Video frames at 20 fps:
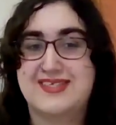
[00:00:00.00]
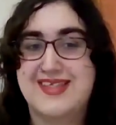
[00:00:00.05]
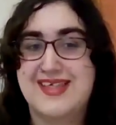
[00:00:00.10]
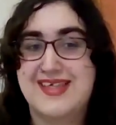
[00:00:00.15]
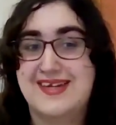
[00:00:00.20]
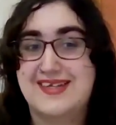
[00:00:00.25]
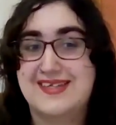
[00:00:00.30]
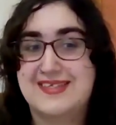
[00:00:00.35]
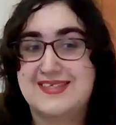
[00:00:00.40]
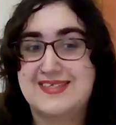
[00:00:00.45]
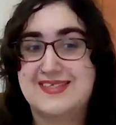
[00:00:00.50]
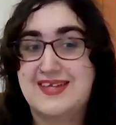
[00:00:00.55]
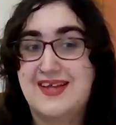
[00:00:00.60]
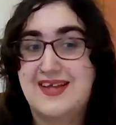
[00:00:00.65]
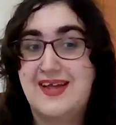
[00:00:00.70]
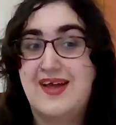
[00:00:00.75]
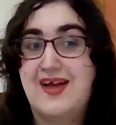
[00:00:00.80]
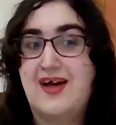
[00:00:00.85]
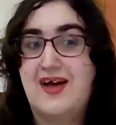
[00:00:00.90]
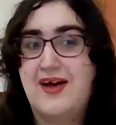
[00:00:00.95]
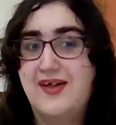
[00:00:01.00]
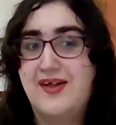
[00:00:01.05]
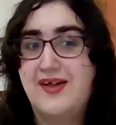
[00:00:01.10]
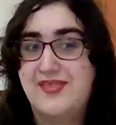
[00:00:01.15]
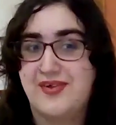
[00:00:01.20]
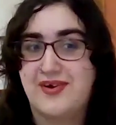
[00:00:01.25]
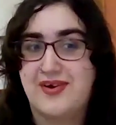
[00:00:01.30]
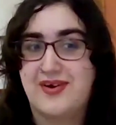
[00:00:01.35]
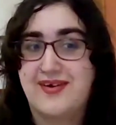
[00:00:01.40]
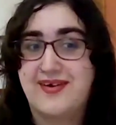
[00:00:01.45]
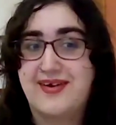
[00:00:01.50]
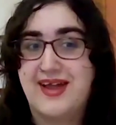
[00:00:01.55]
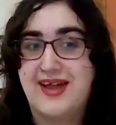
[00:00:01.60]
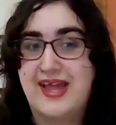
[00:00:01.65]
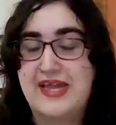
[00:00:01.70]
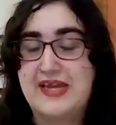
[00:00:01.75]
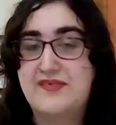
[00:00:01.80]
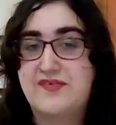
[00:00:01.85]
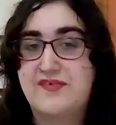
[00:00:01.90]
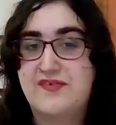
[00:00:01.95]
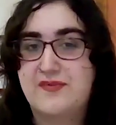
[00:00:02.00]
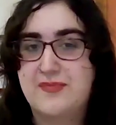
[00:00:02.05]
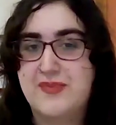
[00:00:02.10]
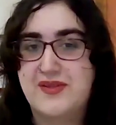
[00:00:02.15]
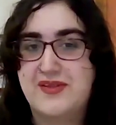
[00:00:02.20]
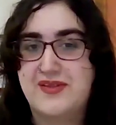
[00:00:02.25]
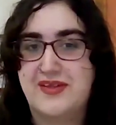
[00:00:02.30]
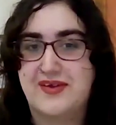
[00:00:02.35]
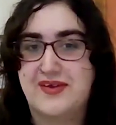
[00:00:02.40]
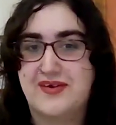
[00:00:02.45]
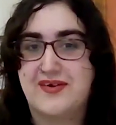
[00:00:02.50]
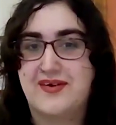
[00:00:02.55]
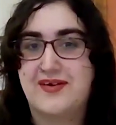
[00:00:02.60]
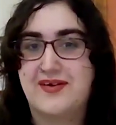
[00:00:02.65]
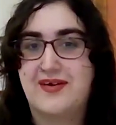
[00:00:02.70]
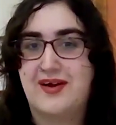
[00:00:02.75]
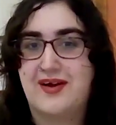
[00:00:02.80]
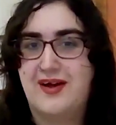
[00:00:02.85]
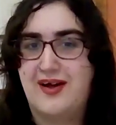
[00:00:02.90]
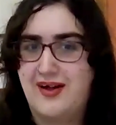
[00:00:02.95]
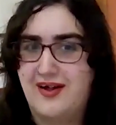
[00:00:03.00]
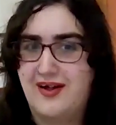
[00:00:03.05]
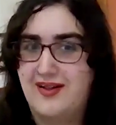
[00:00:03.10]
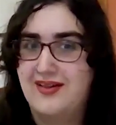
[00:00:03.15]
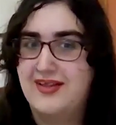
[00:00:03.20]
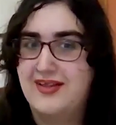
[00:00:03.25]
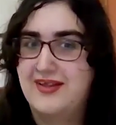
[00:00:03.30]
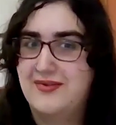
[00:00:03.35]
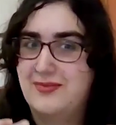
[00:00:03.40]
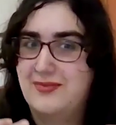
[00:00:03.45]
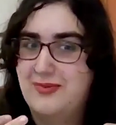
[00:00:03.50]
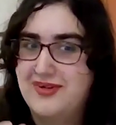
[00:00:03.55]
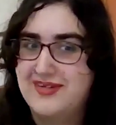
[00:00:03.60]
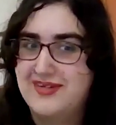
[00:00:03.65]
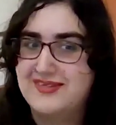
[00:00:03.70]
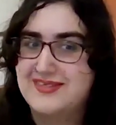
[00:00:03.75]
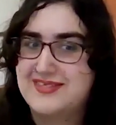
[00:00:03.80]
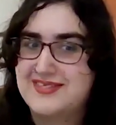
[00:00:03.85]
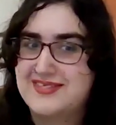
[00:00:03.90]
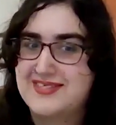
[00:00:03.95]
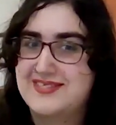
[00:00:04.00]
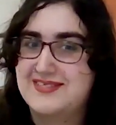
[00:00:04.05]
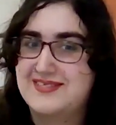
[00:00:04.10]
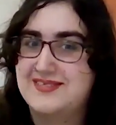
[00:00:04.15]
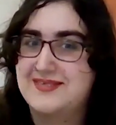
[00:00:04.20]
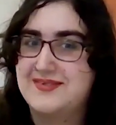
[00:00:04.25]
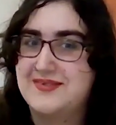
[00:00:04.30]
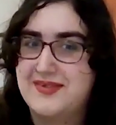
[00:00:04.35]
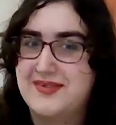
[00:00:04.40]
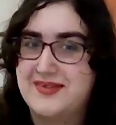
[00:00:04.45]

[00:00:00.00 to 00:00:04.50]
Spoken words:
that is other and familiar all at once.